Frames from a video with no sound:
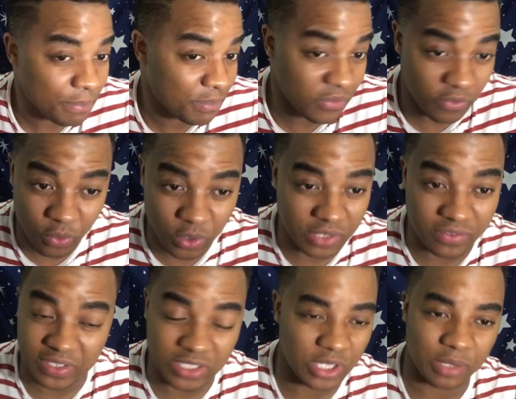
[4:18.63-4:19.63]
For if
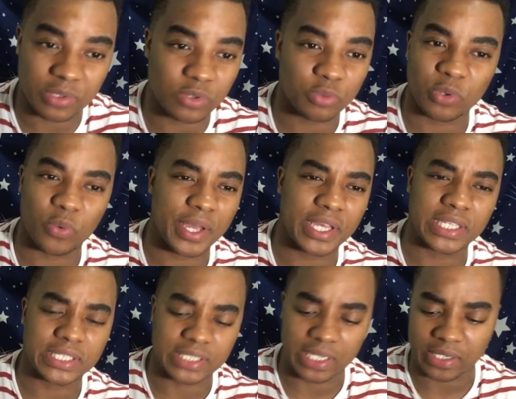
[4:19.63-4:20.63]
it'll be way
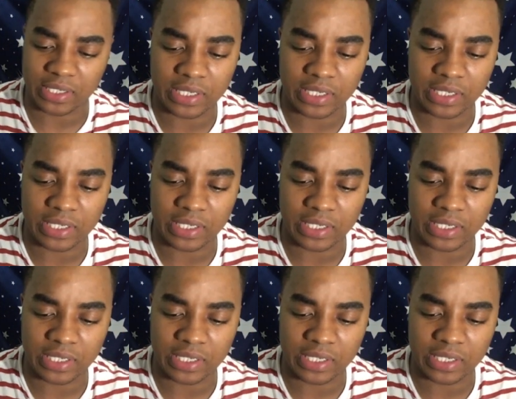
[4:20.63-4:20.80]
easier,